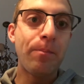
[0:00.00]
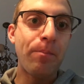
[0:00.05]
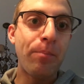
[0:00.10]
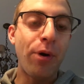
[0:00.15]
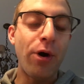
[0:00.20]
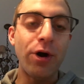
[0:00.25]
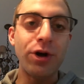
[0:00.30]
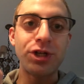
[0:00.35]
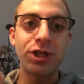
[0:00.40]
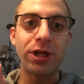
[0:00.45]

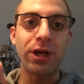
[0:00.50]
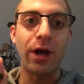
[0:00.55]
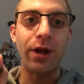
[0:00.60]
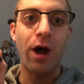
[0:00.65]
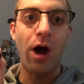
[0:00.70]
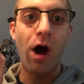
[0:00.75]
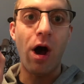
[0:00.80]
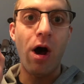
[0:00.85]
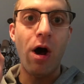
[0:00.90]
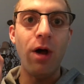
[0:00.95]
pushing on
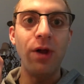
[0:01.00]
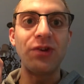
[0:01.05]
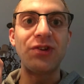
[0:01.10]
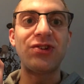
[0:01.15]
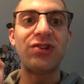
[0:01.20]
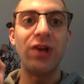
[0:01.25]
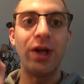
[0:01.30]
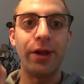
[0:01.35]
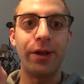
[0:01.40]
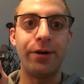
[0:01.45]
all
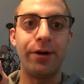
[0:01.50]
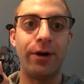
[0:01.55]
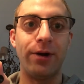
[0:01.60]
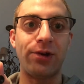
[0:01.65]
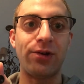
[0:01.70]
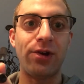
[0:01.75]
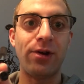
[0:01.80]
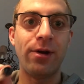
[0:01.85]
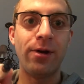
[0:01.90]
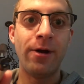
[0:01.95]

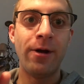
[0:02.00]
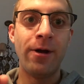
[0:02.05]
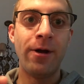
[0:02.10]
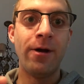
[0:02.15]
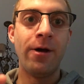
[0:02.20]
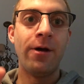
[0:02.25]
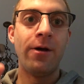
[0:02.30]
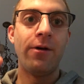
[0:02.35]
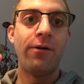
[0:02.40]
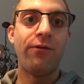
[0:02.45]
cylinders
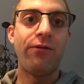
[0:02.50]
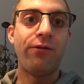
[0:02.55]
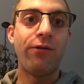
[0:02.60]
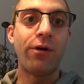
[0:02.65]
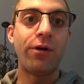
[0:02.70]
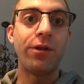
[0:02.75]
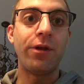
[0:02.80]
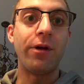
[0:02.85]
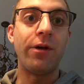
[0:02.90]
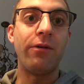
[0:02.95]

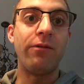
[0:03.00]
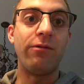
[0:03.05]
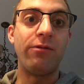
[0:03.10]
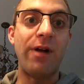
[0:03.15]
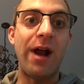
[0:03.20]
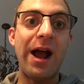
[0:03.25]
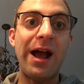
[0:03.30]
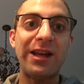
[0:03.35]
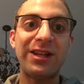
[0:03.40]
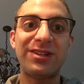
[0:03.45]
for the
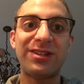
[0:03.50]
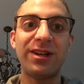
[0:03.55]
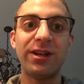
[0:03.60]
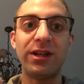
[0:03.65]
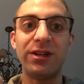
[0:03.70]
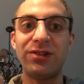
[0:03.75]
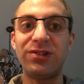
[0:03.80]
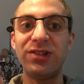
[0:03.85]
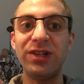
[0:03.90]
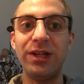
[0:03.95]
rest of
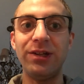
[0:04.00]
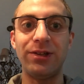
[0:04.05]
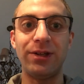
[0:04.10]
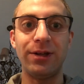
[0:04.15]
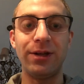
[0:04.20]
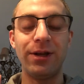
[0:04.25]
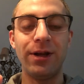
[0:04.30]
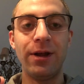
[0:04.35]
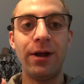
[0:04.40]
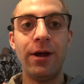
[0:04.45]
the
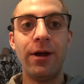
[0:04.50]
season.